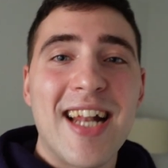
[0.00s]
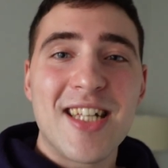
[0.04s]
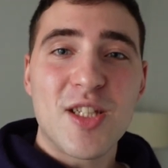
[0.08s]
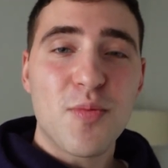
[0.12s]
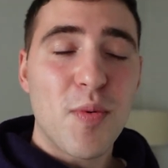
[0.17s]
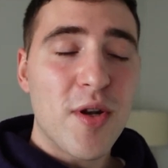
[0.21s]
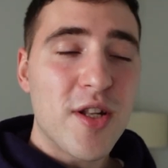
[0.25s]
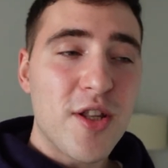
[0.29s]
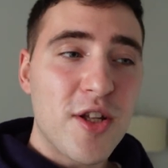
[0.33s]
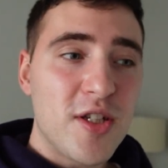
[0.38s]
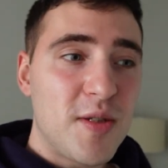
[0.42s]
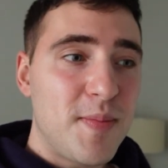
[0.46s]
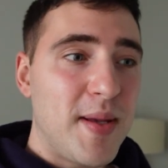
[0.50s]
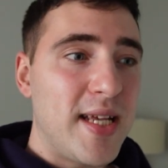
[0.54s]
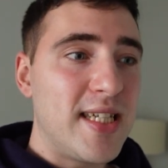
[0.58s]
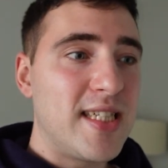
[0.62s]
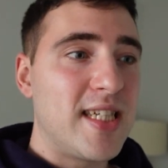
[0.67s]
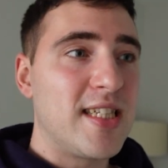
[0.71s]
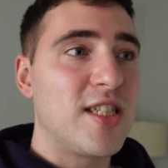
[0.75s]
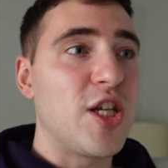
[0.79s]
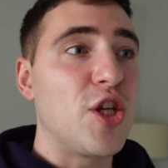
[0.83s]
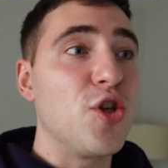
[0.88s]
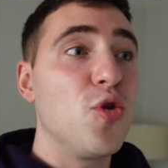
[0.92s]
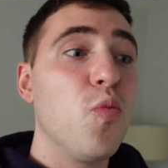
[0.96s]
And it's one of those
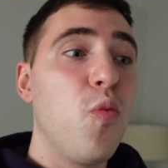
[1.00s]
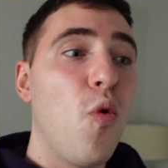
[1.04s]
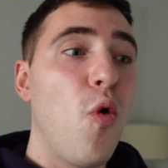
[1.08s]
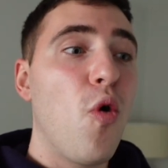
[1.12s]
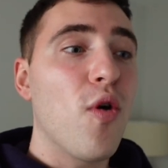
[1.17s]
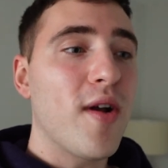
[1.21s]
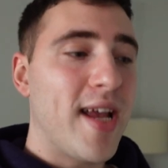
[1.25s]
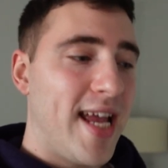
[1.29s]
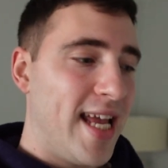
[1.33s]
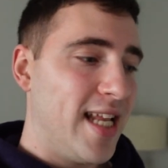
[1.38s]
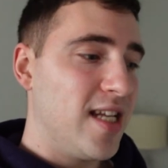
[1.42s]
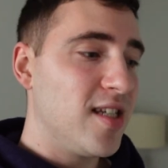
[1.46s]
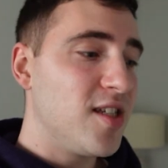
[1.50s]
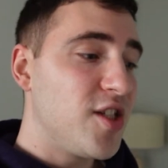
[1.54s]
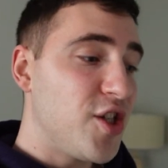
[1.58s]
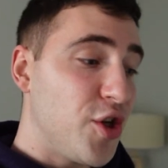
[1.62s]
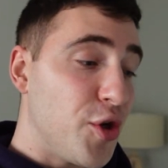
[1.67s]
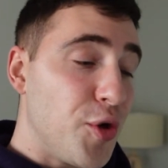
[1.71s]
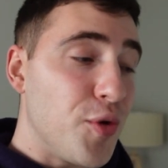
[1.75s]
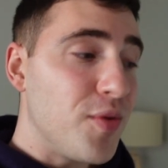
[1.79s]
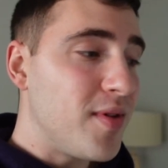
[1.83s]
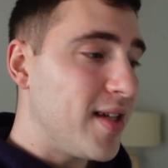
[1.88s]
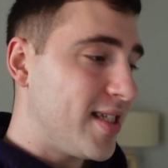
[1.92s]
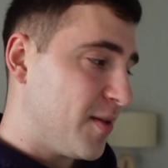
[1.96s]
pieces that you walk
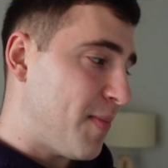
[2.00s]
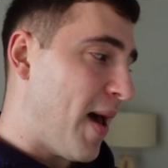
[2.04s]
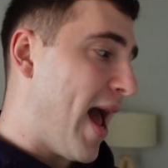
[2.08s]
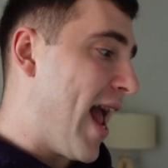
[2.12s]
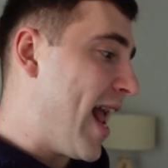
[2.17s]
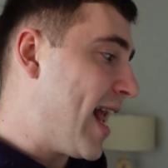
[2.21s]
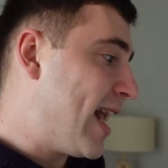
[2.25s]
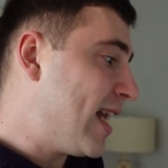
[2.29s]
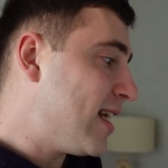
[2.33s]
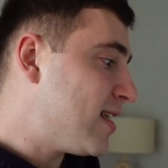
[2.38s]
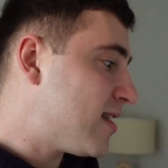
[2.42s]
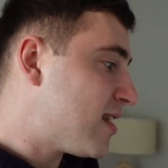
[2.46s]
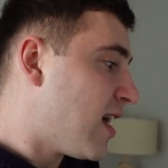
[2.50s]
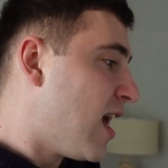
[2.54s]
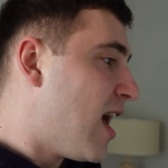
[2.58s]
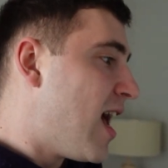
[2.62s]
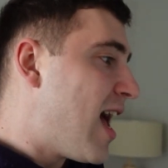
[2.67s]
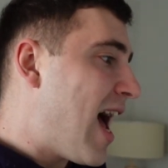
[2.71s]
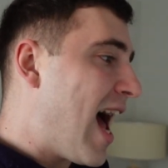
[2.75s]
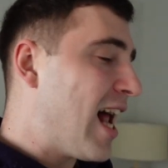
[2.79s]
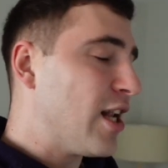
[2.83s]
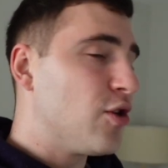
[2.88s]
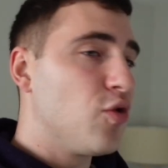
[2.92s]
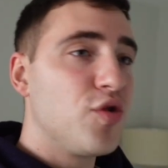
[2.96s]
into the space
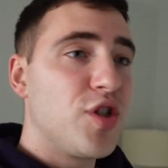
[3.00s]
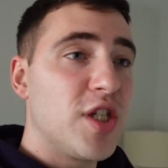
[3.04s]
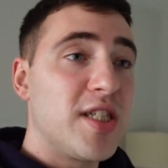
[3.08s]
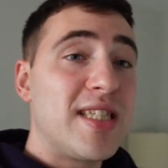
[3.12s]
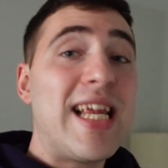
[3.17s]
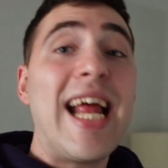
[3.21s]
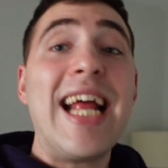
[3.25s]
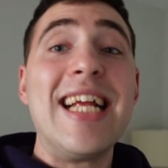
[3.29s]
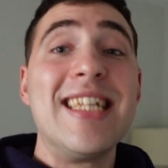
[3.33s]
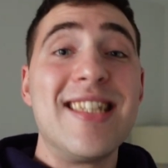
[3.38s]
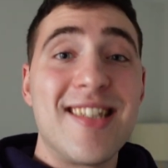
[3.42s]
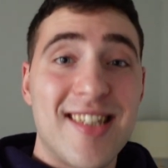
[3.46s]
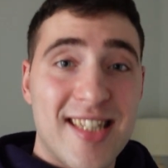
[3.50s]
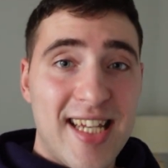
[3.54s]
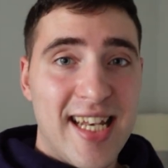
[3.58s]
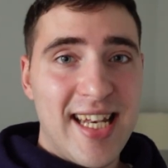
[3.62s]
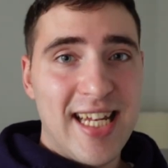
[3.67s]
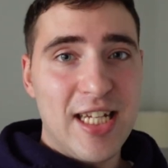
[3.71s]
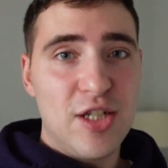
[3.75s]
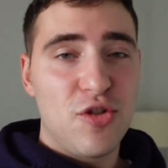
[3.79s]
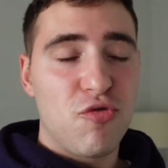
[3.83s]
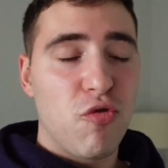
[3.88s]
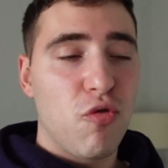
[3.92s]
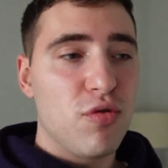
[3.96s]
and you're just
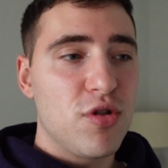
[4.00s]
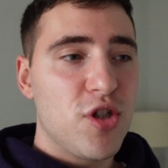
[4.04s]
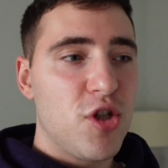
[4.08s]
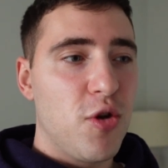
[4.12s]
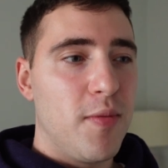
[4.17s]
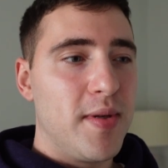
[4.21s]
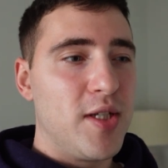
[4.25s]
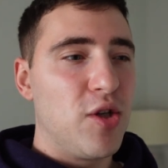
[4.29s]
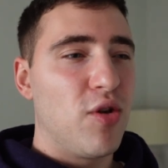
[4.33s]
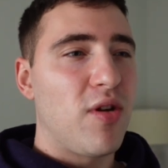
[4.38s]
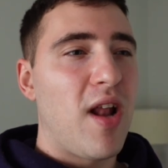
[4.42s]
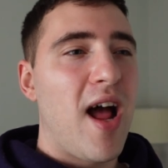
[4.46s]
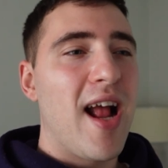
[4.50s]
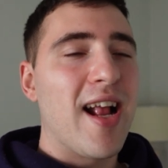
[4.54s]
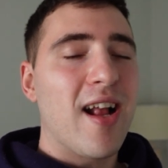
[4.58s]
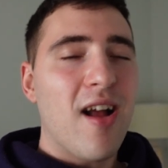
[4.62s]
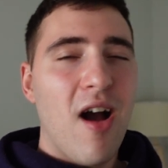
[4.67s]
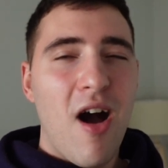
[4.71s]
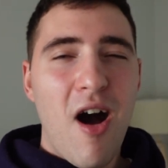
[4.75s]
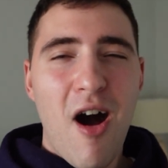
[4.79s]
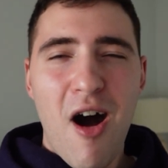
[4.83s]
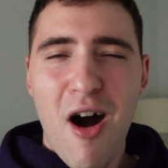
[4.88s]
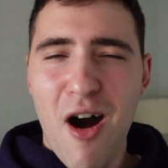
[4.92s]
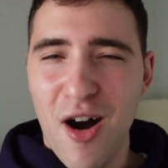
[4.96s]
instantly drawn to and you're
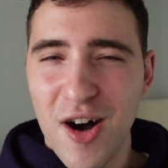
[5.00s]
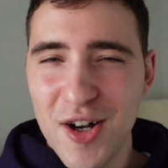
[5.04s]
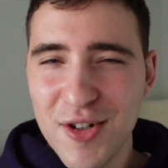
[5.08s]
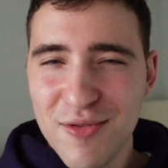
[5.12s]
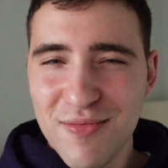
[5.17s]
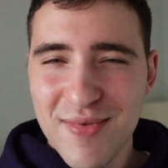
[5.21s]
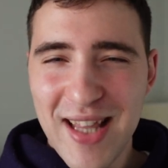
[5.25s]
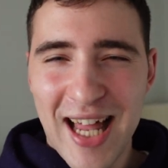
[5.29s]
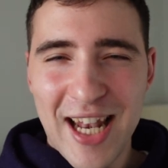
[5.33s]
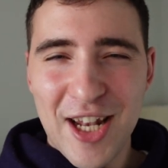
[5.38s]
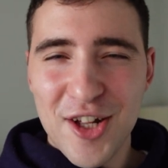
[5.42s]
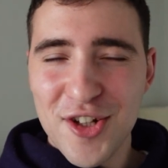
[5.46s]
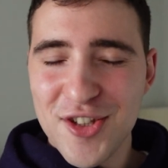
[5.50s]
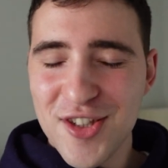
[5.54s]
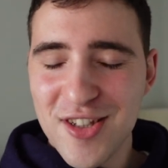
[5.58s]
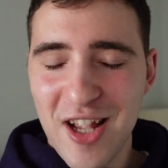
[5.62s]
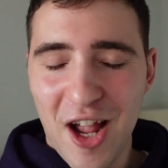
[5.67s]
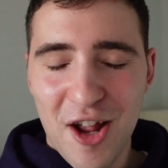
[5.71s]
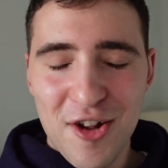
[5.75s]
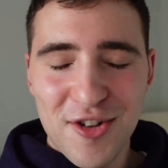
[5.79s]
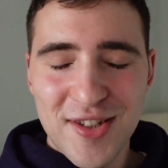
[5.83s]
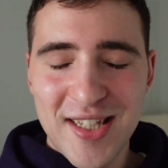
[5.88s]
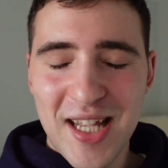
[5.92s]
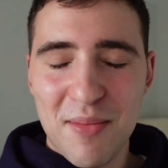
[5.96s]
like, oh, that looks
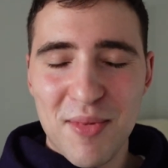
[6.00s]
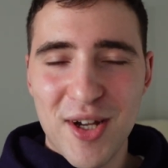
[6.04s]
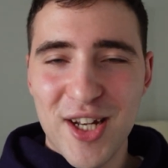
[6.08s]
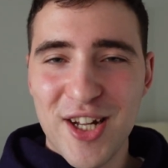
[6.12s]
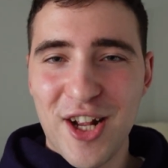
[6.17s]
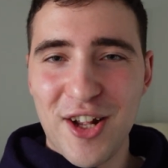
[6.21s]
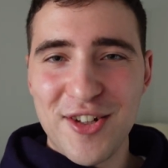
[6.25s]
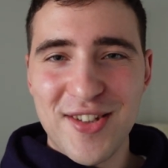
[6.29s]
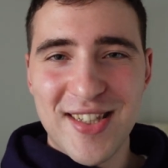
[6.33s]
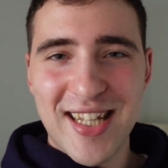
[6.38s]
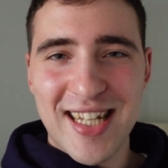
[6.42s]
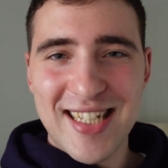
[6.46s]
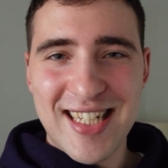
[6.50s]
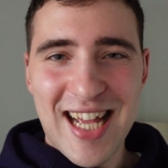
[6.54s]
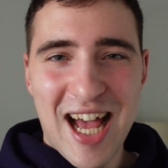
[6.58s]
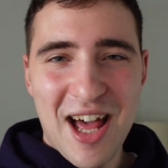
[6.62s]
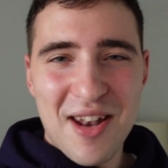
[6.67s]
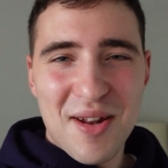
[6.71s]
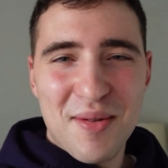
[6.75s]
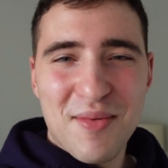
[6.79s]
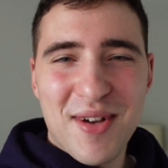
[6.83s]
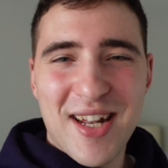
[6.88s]
cozy. I'm gonna go sit down.